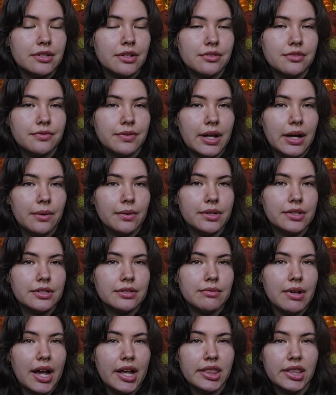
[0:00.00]
those flowers.
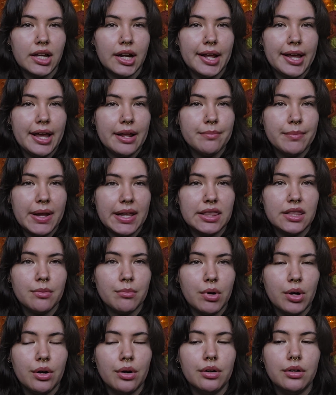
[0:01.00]
I thought I had made them
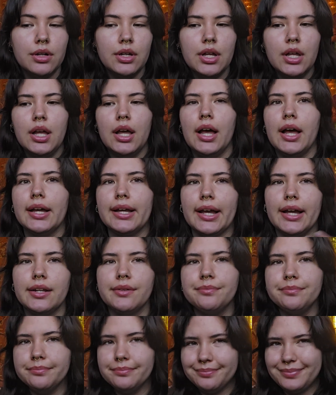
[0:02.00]
all.
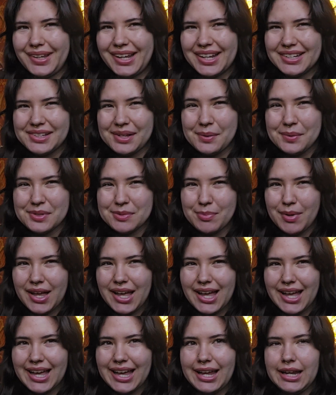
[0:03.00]
Again, because I was
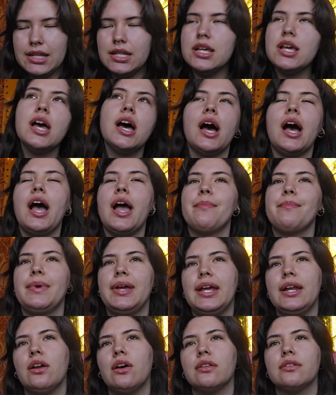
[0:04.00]
behind, I
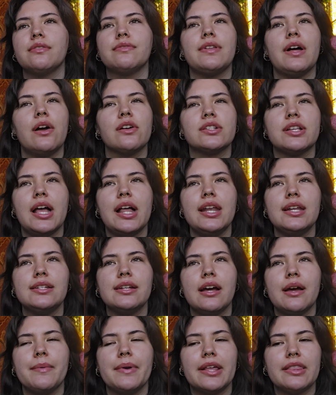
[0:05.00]
made all the flowers ahead of
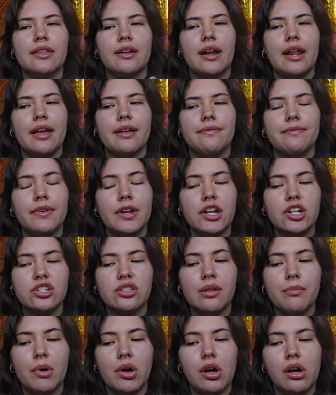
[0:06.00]
time and I thought I had finished
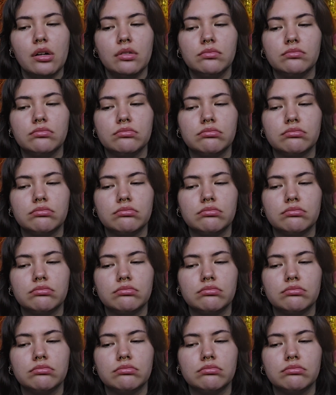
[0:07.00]
them all.